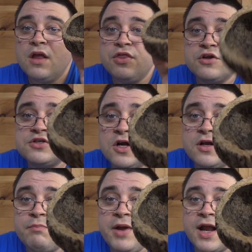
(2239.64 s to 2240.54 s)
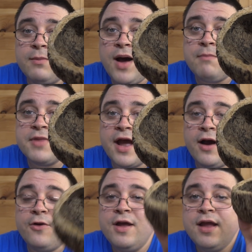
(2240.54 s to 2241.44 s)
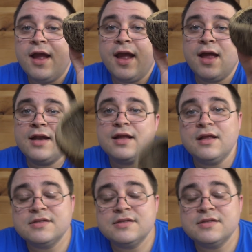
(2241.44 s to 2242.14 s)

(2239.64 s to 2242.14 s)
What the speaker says: They're starting to pick them up now and